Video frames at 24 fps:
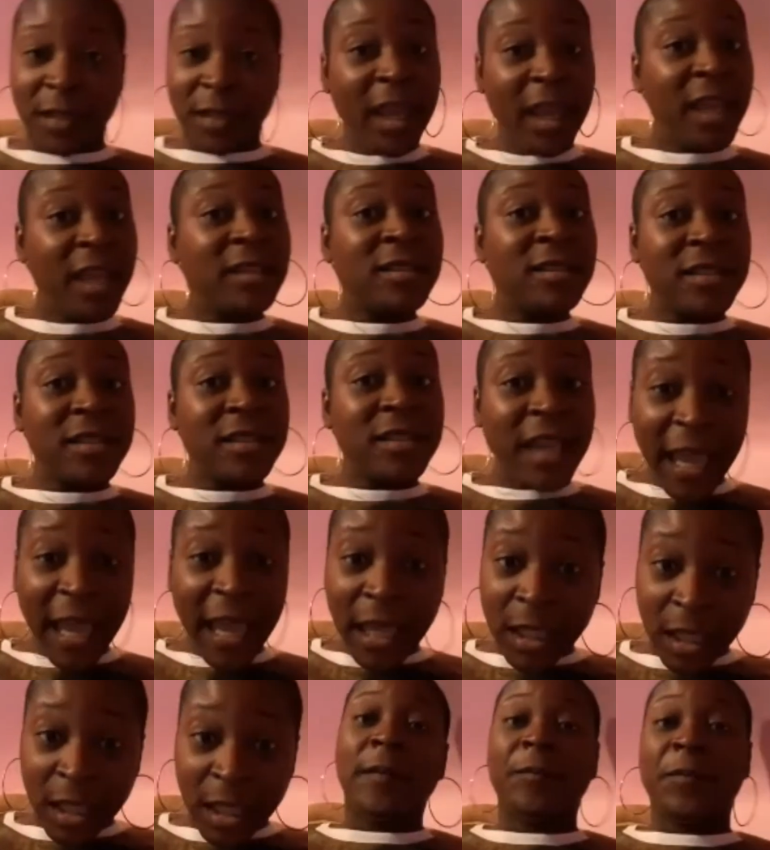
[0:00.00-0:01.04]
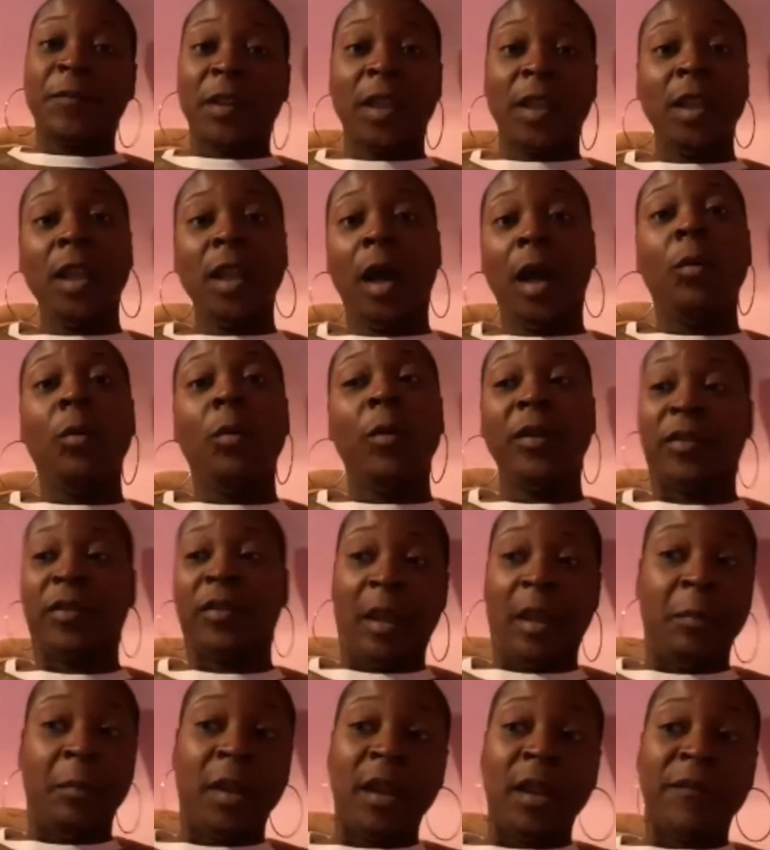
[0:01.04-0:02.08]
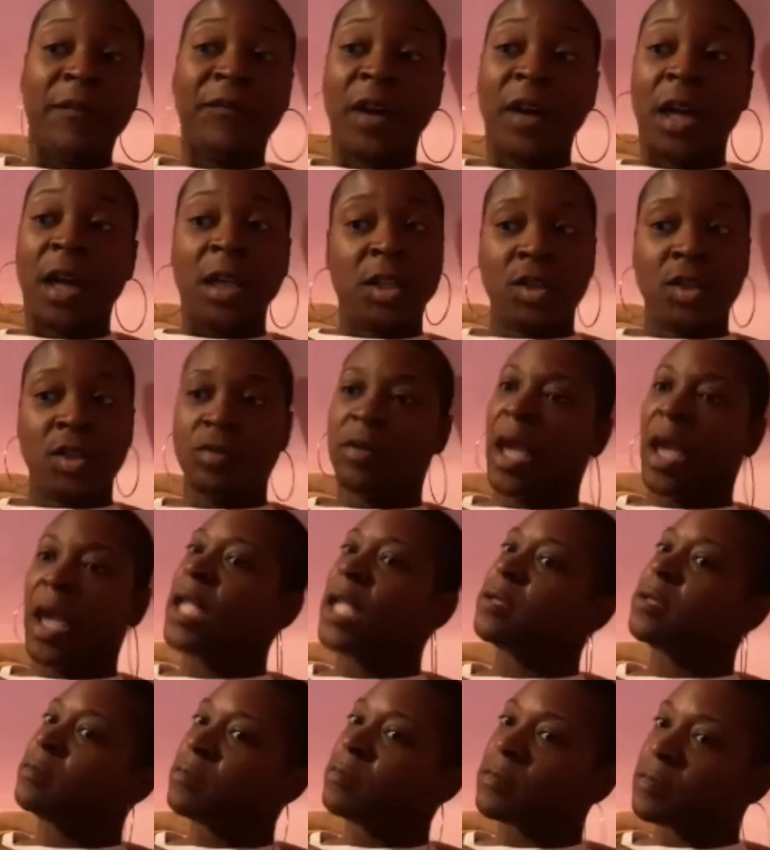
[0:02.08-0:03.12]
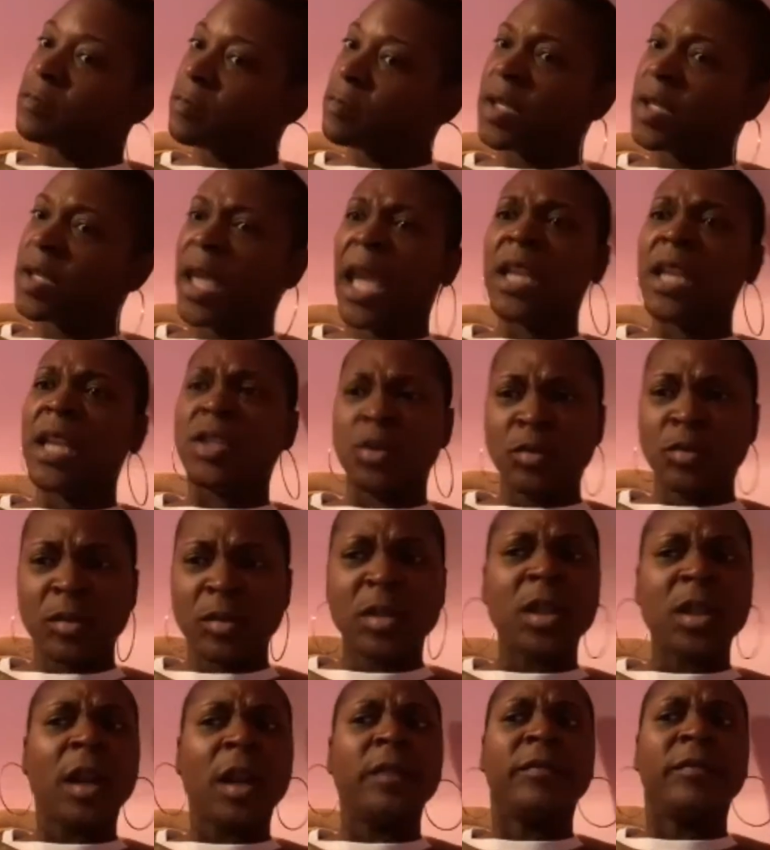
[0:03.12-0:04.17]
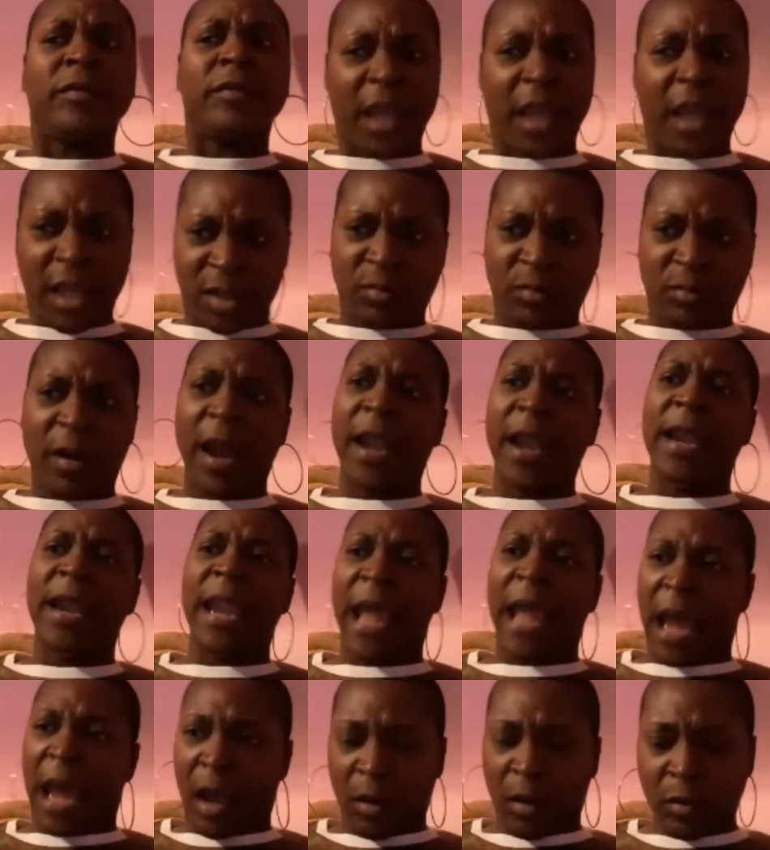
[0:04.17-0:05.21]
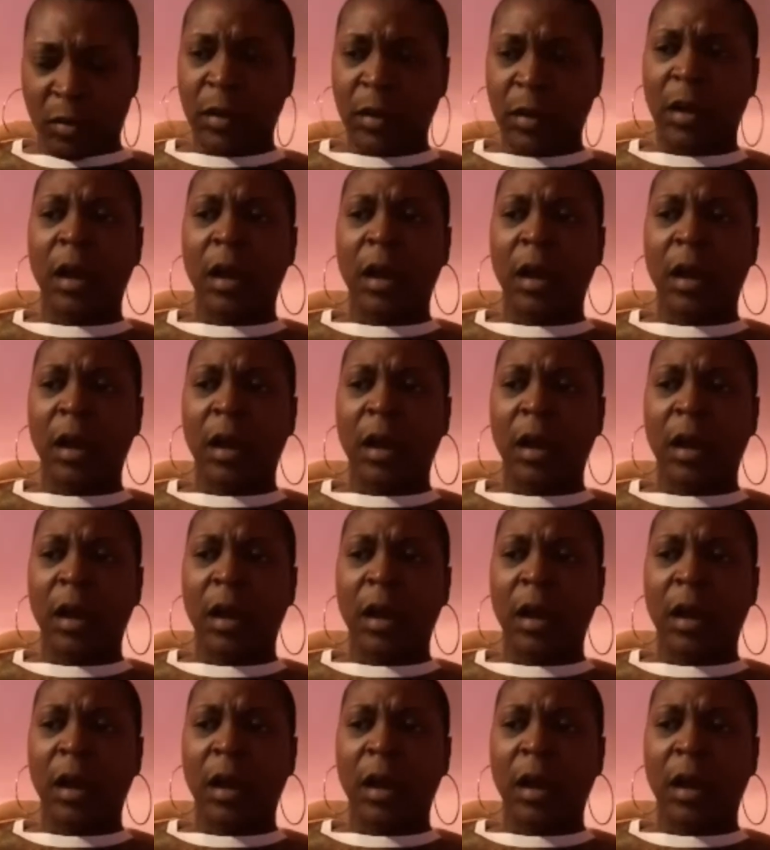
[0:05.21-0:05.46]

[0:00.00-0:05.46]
With limited funds, you can't do certain things right now.